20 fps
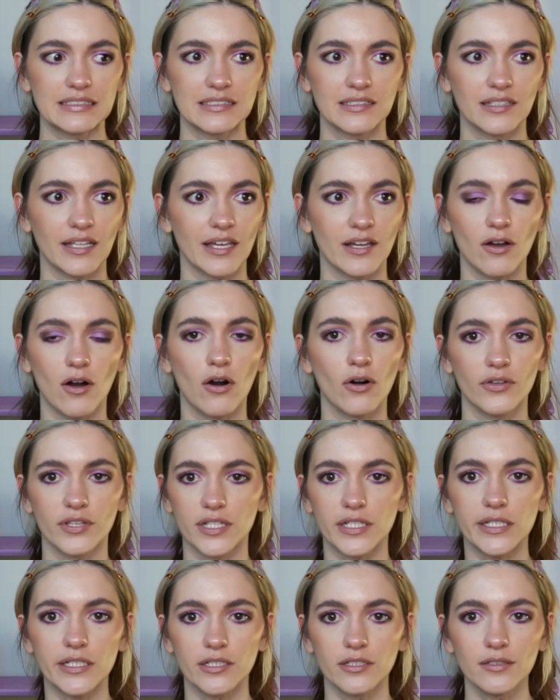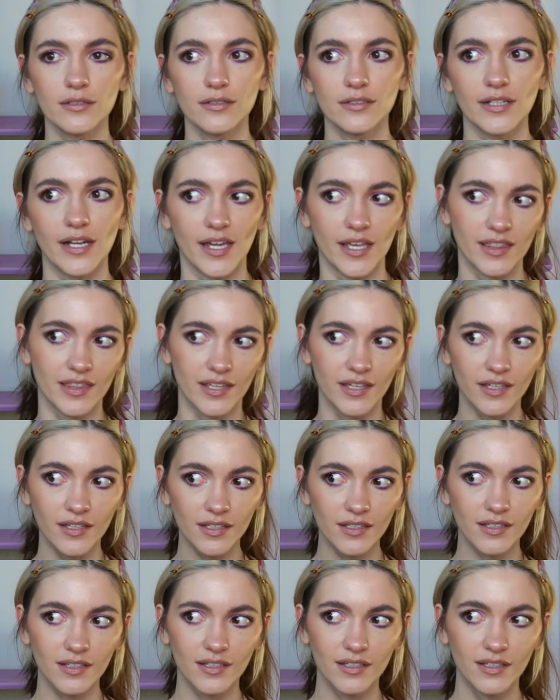like, all year, I
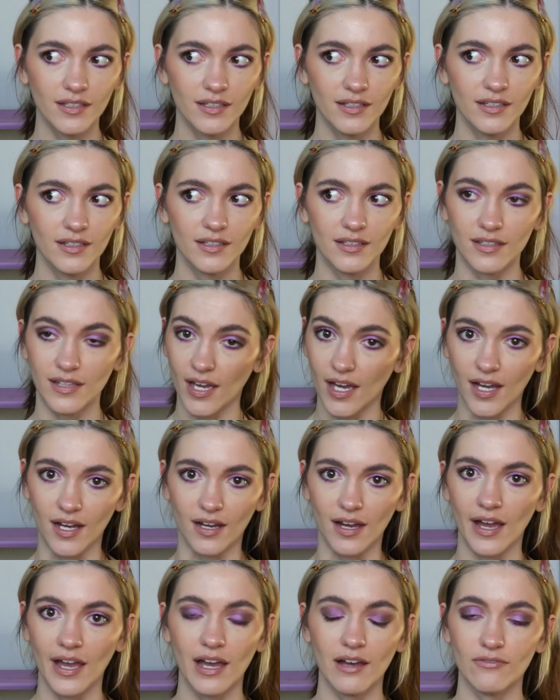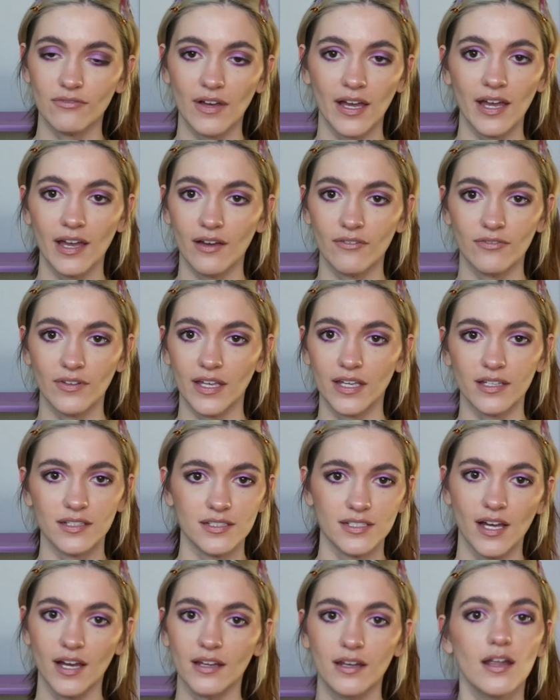think. Yeah, I have
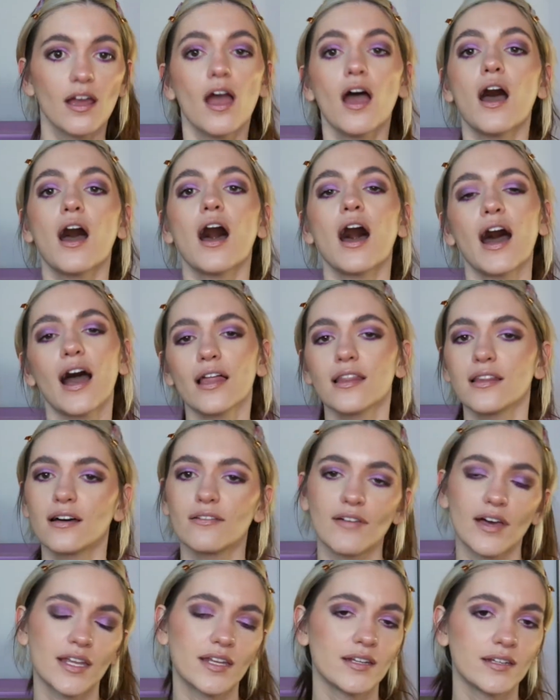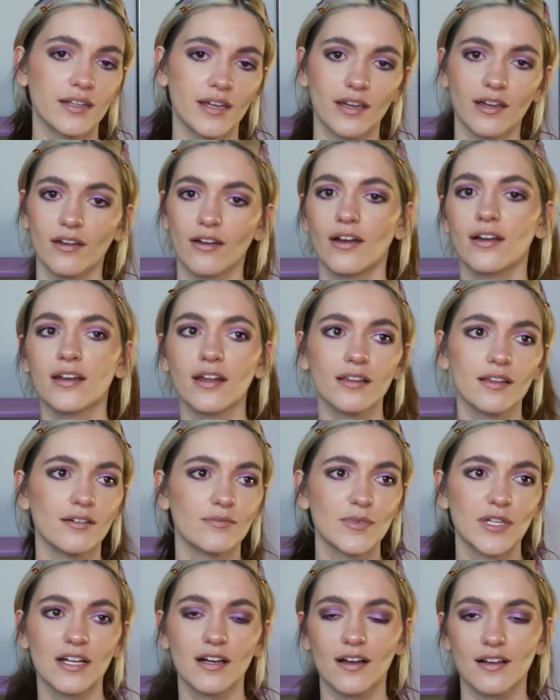like, I love Eren Yeager, and I
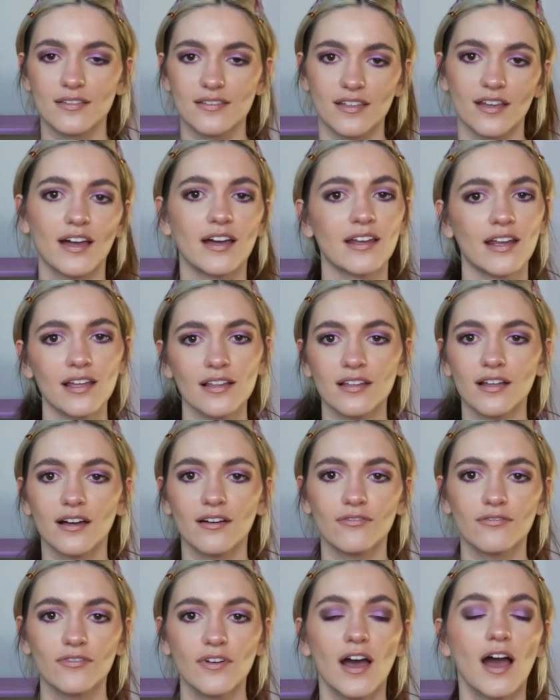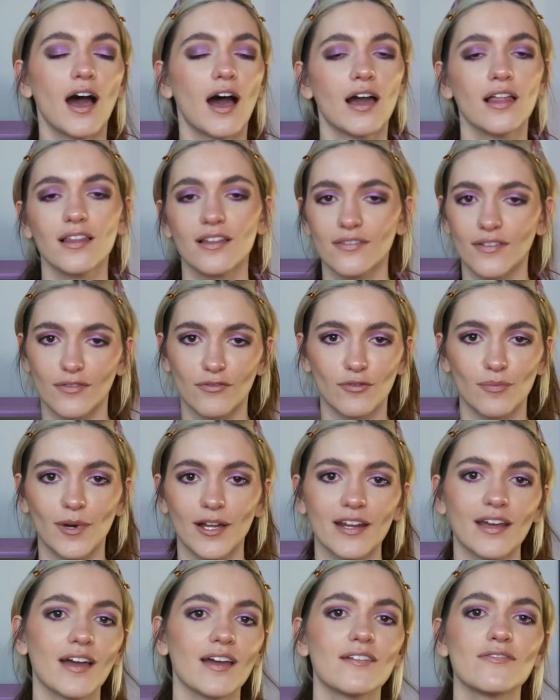love Mikasa, and I love
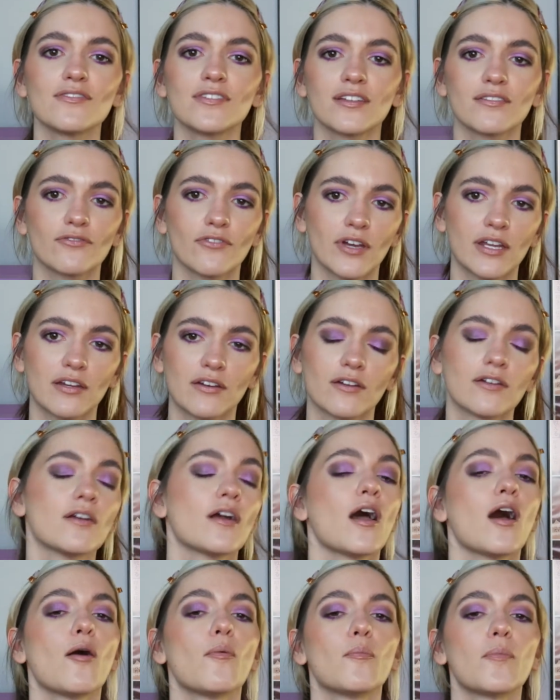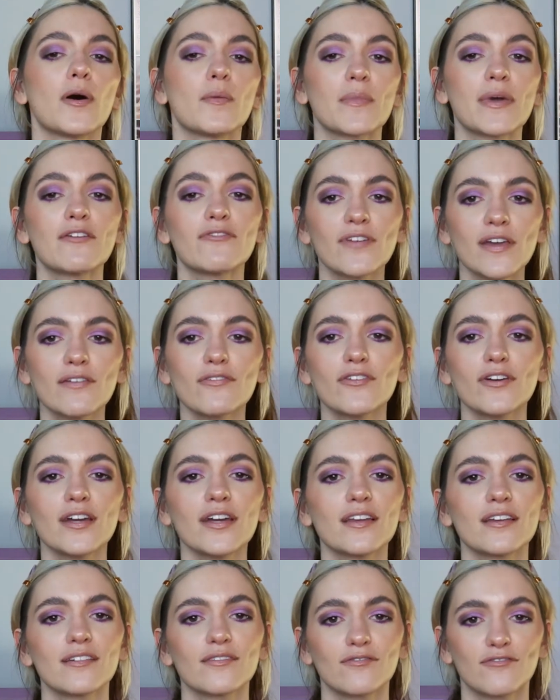everybody. I even love Reiner, but my
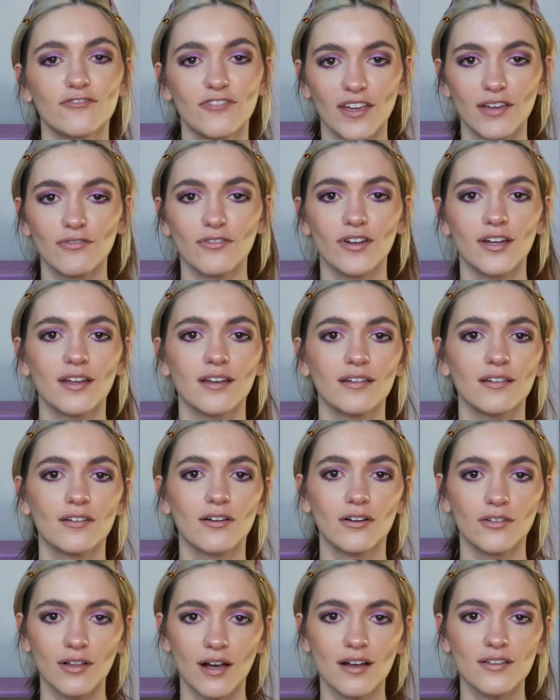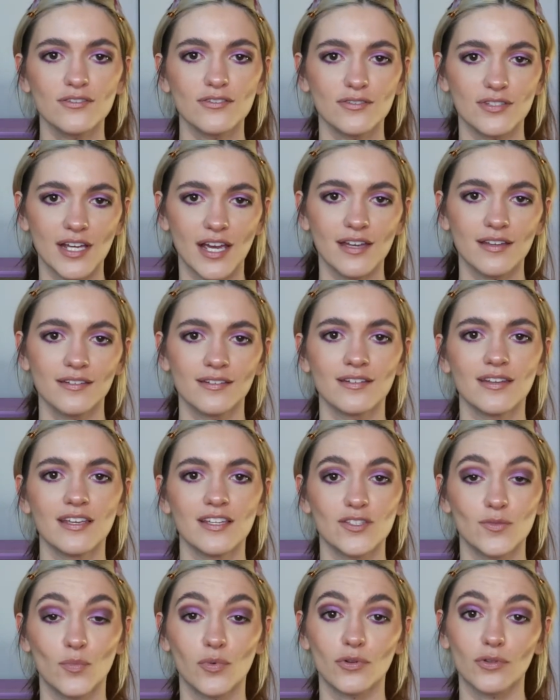favorite Colossal Titan
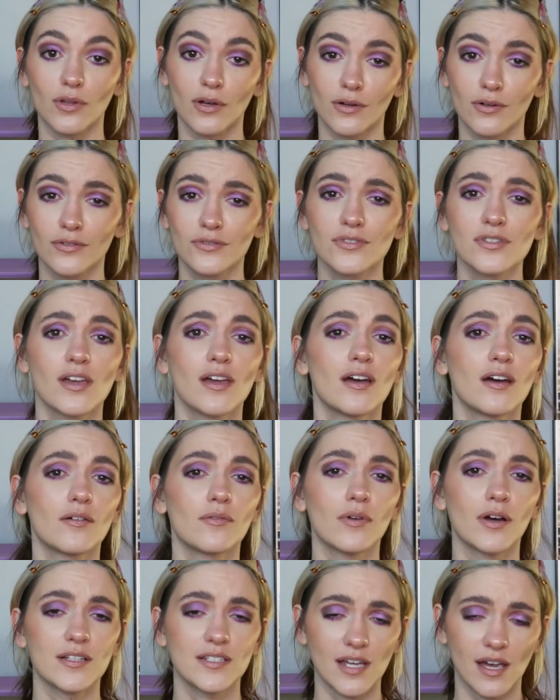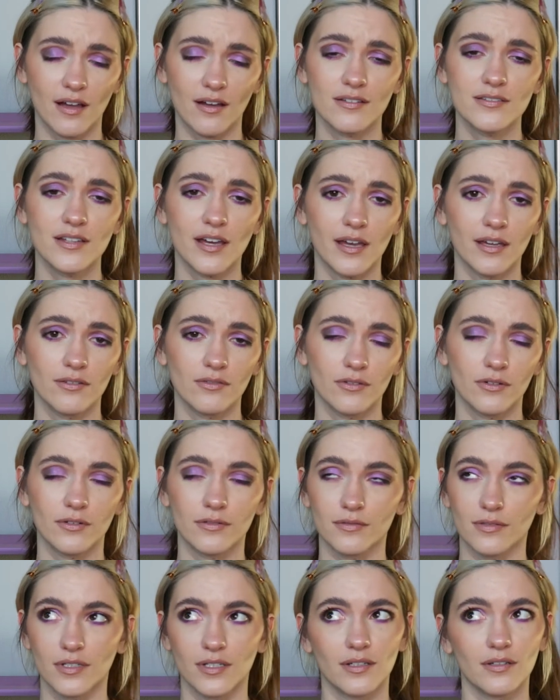is Berlow's Attack on Titan,
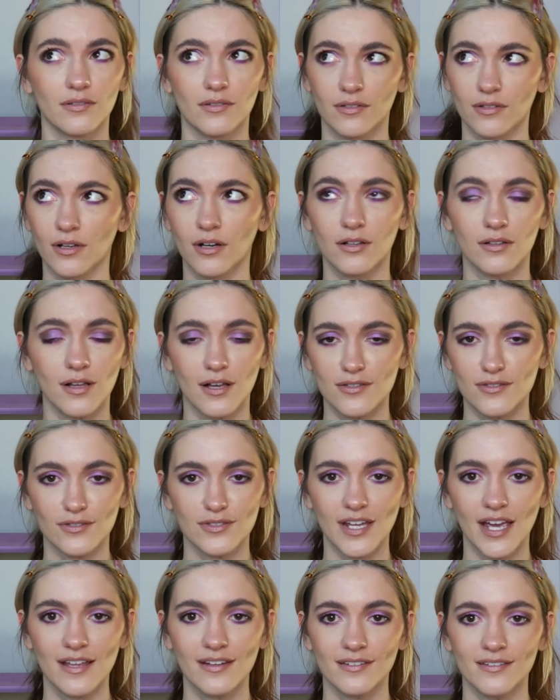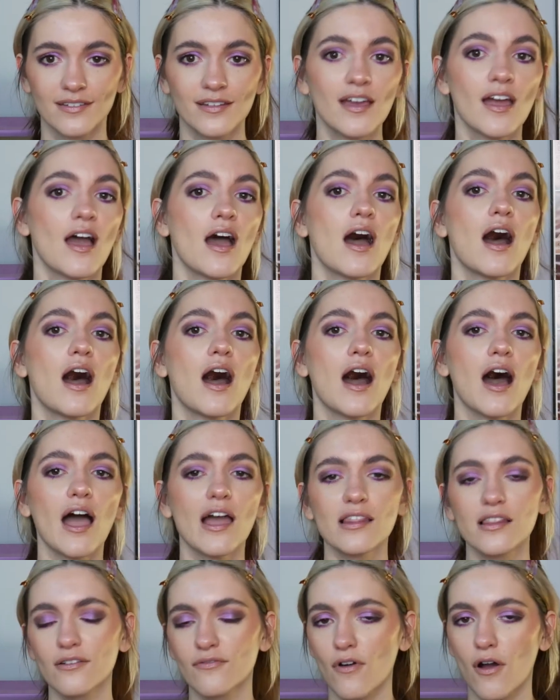or Colossal Titan.
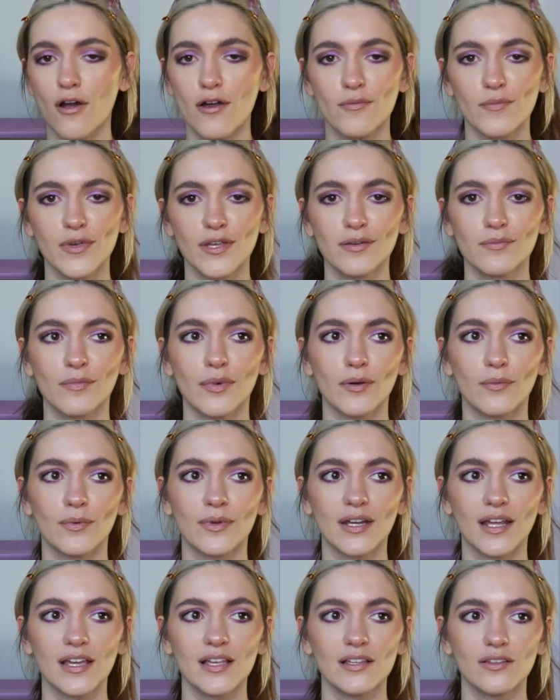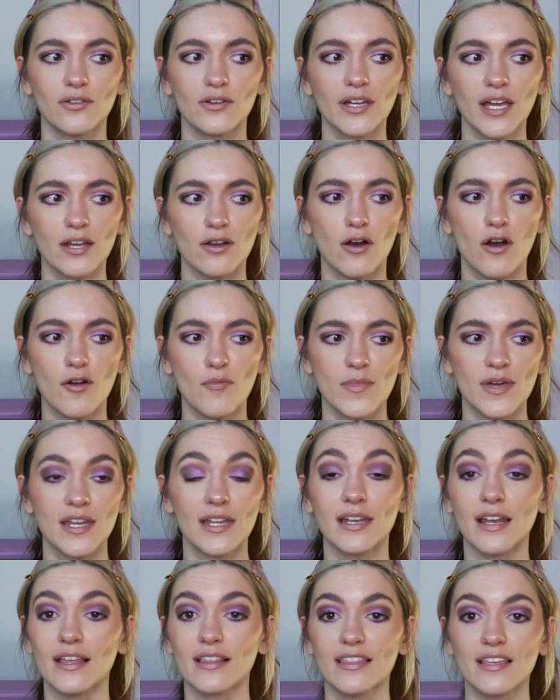I love Armin, but when I look at Armin
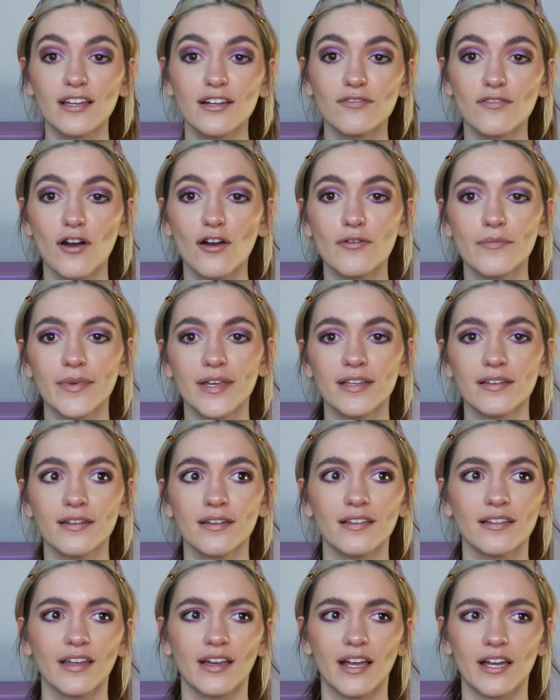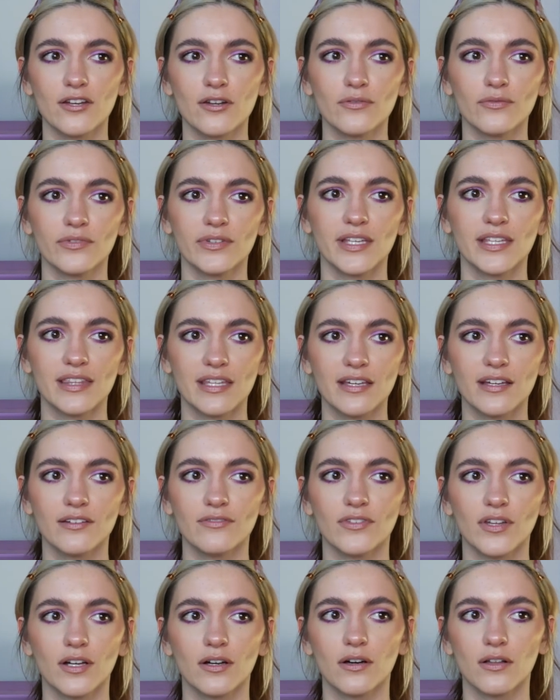and I think of Armin, like, I don't really think
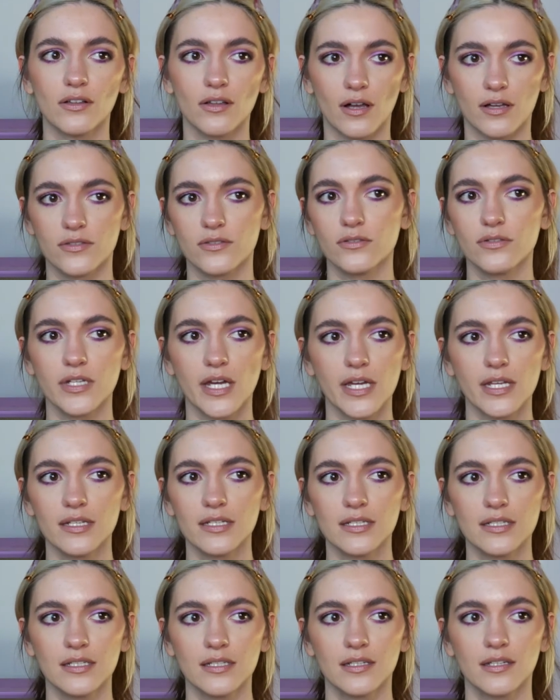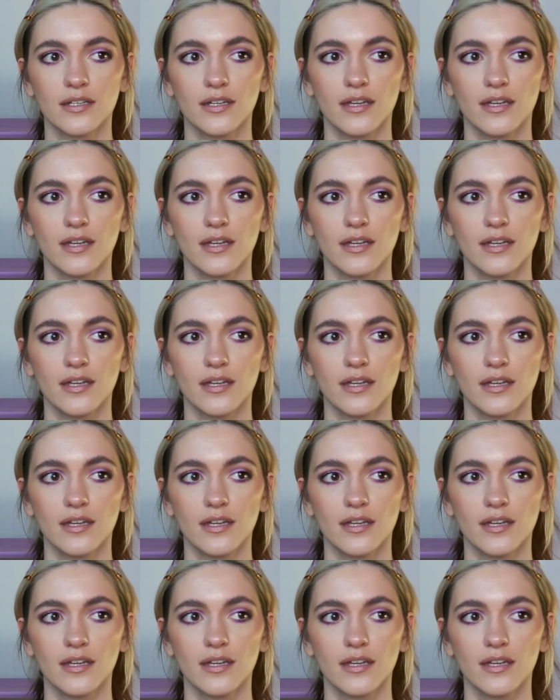of the Colossal Titan.